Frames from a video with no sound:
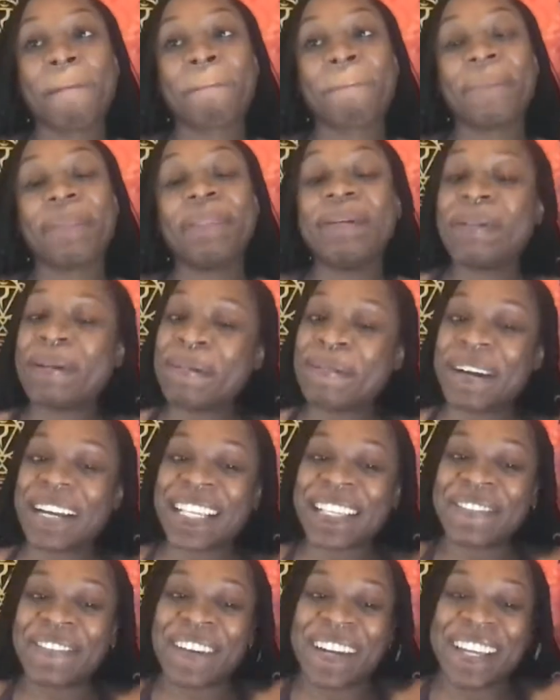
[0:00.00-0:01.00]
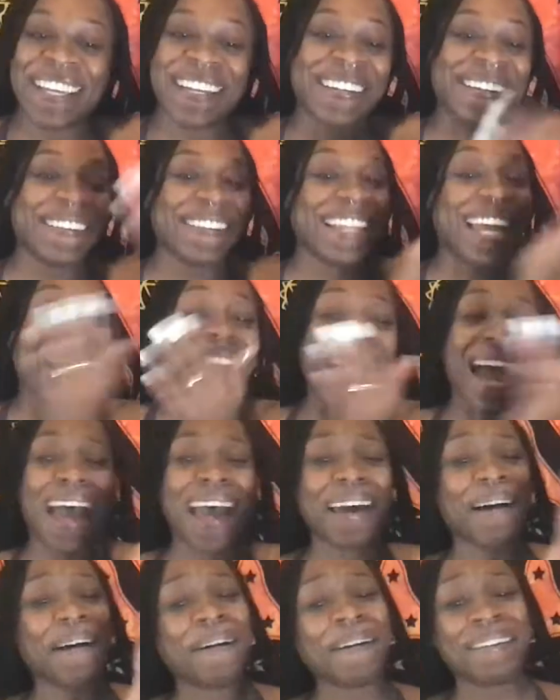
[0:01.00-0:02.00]
do what works for you. Like
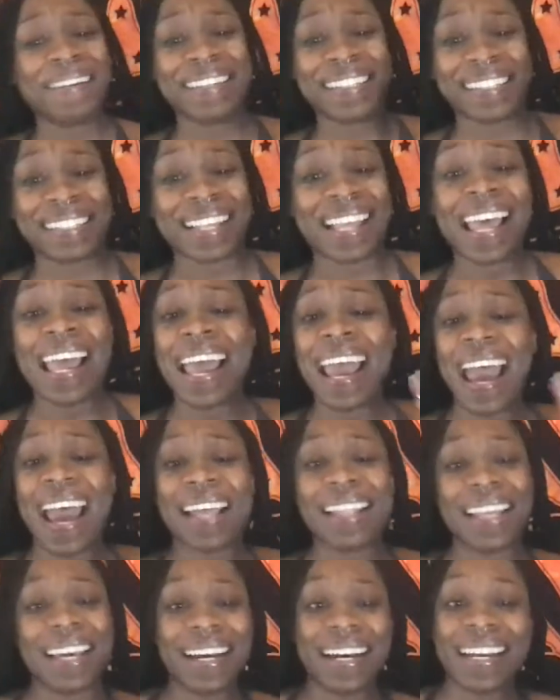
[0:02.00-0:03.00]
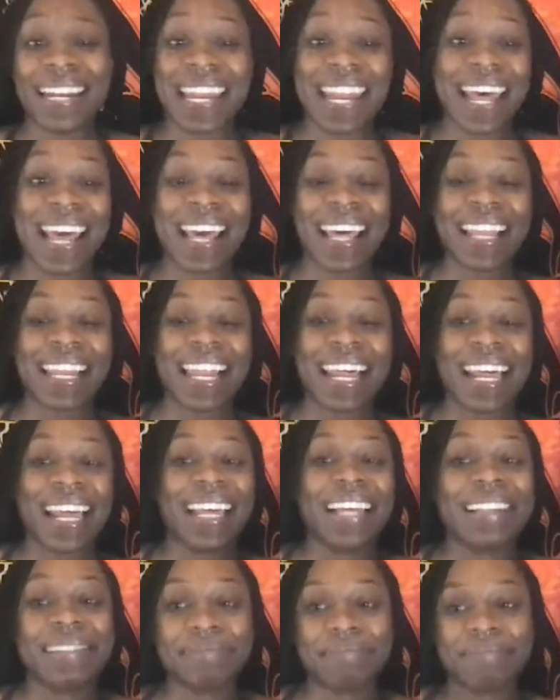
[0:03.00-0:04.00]
I always at the end of the day,
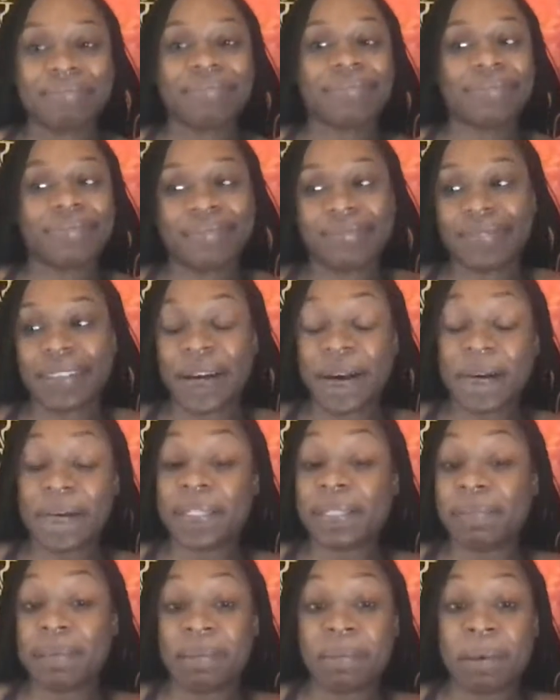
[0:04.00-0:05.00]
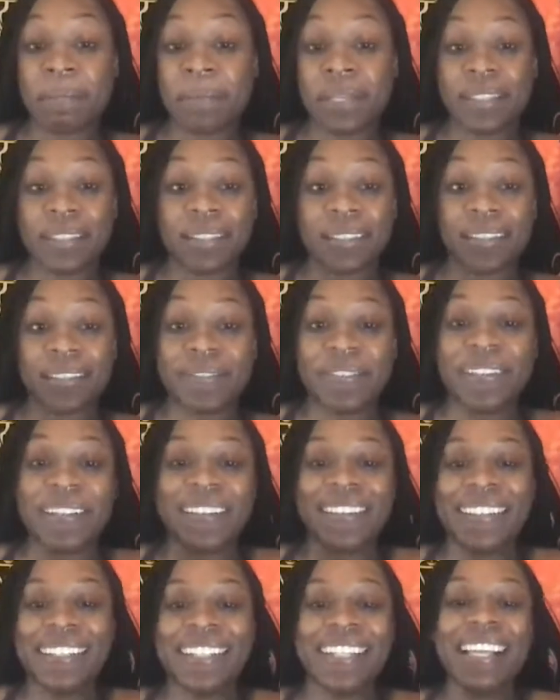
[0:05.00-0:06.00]
like always be my message.
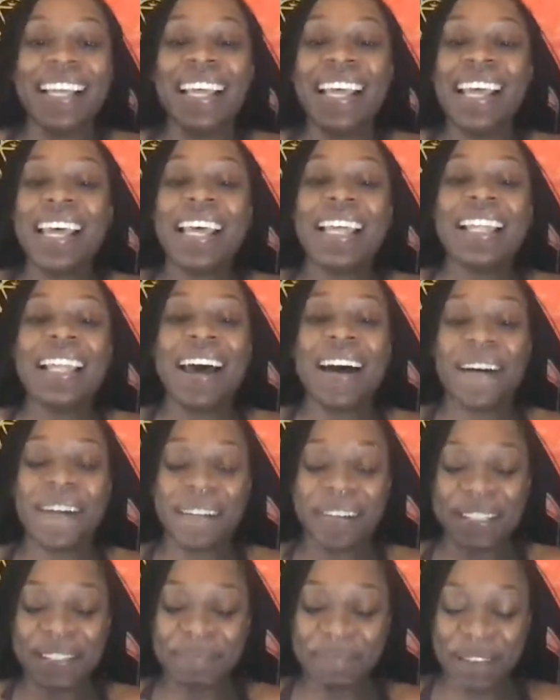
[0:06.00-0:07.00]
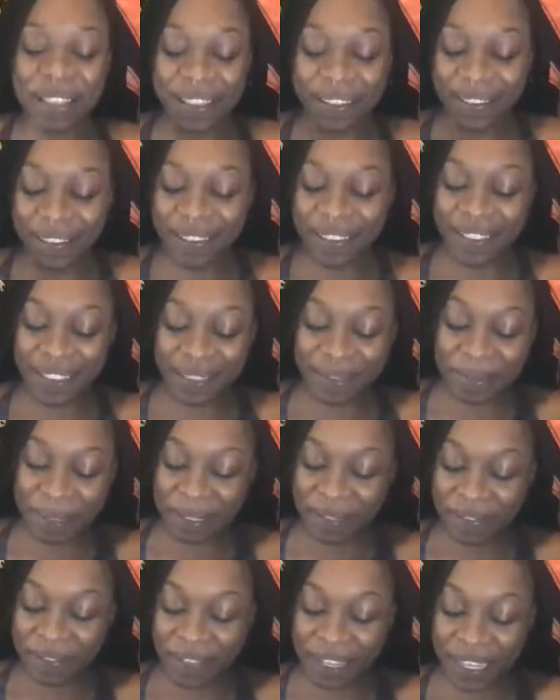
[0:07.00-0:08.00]
That always be
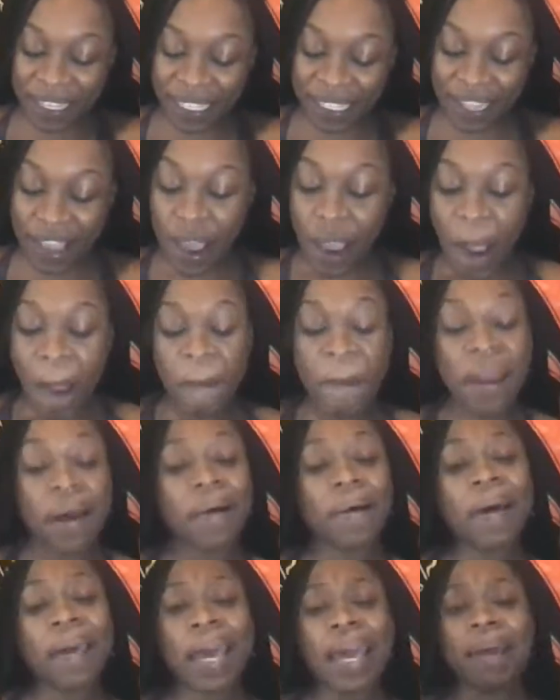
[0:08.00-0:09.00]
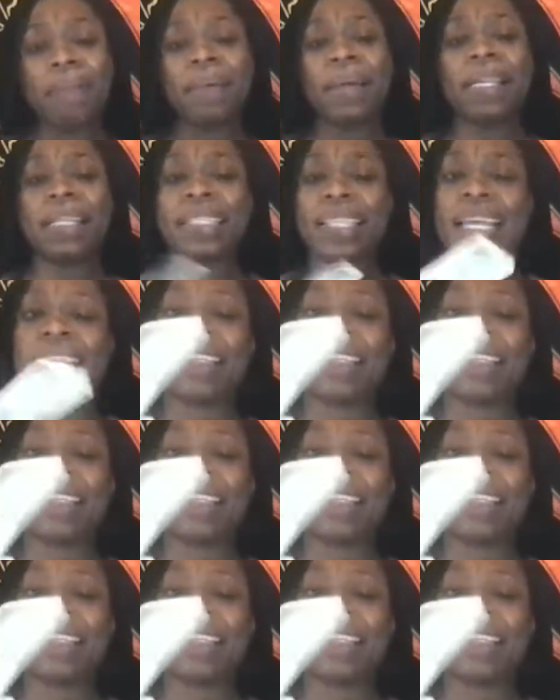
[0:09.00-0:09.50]
what the fuck is. But okay, but it's like